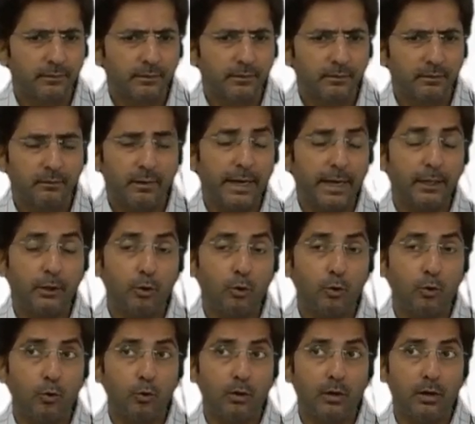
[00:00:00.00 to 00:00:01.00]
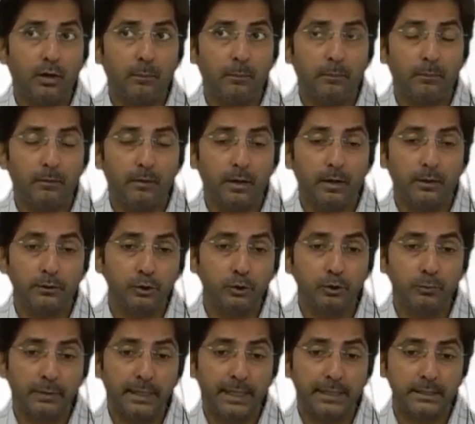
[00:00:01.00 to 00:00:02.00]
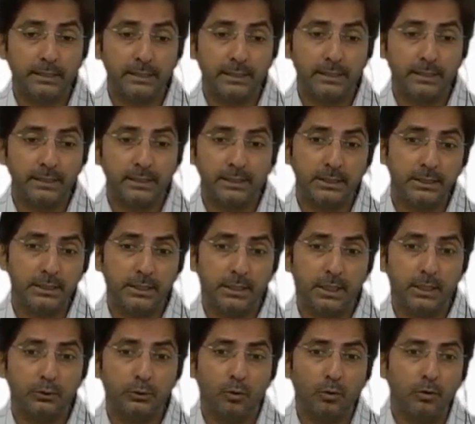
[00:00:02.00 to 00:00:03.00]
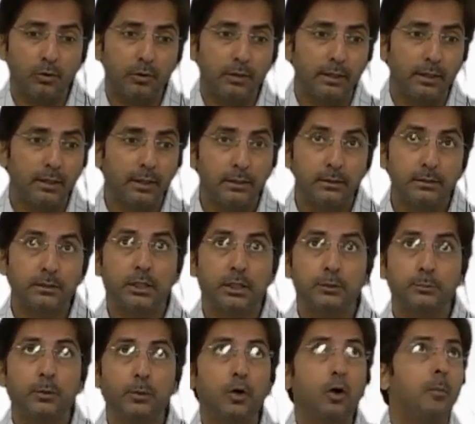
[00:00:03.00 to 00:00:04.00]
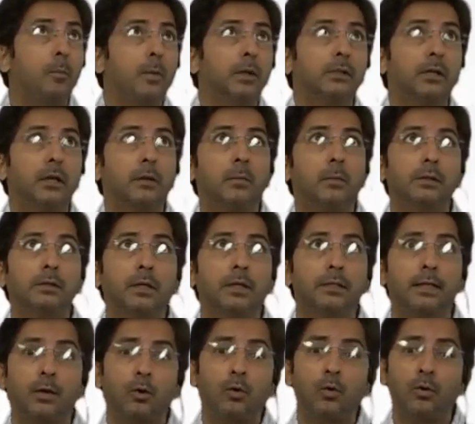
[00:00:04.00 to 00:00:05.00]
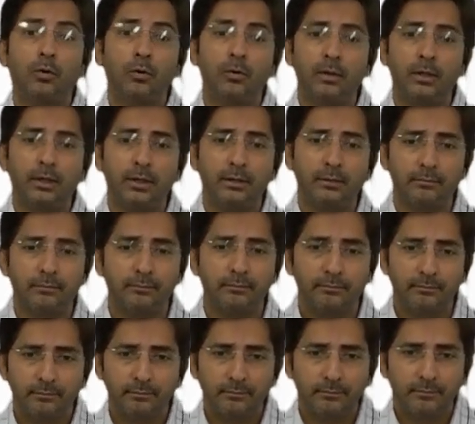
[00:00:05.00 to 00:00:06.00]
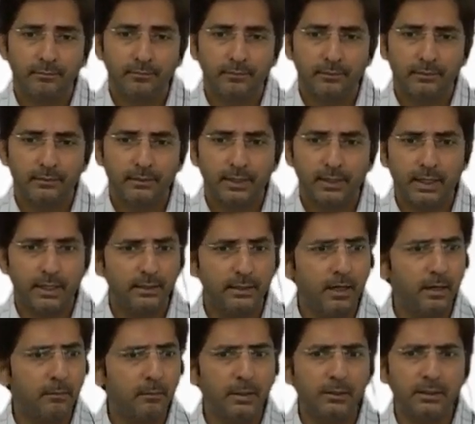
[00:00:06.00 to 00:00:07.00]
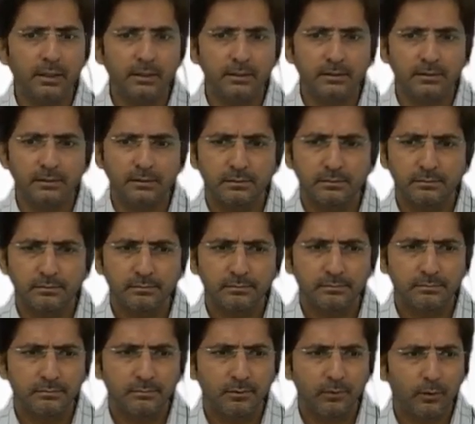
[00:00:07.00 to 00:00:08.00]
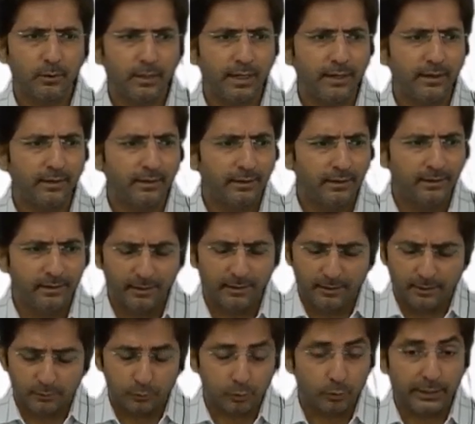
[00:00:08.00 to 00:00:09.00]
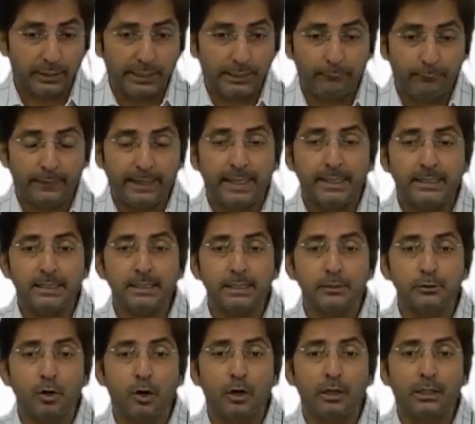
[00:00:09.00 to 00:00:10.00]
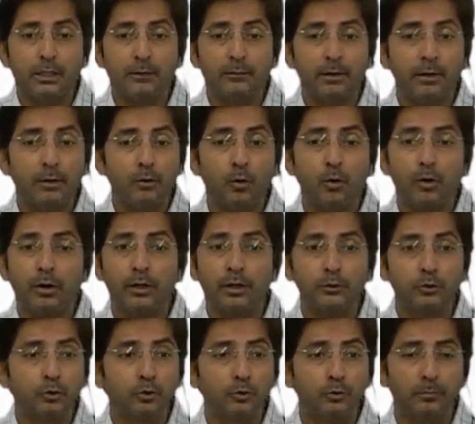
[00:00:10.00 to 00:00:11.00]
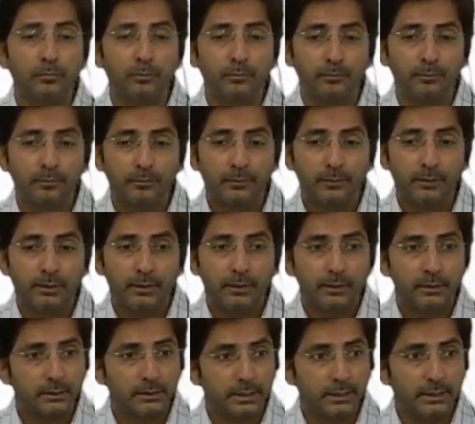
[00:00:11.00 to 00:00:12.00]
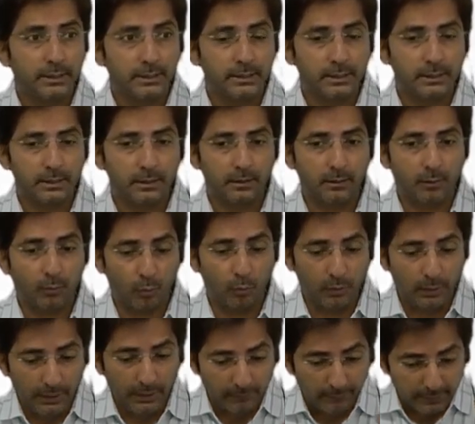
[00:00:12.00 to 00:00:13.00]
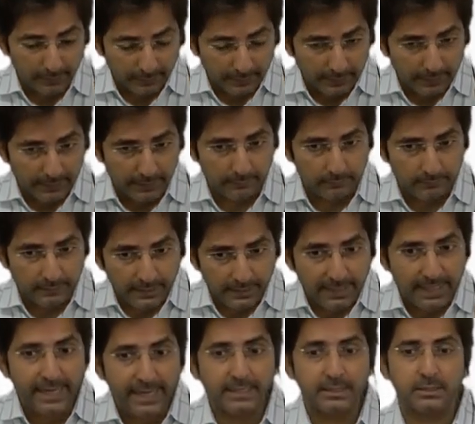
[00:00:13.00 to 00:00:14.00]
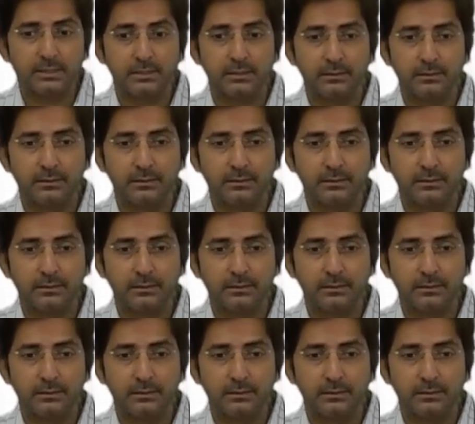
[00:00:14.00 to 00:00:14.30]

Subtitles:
Why do assume that she is 60 years old only? Just because mother, they are old only. There are young mothers. Okay. So if age is not given, don't assume senior citizen. Only when they give the age,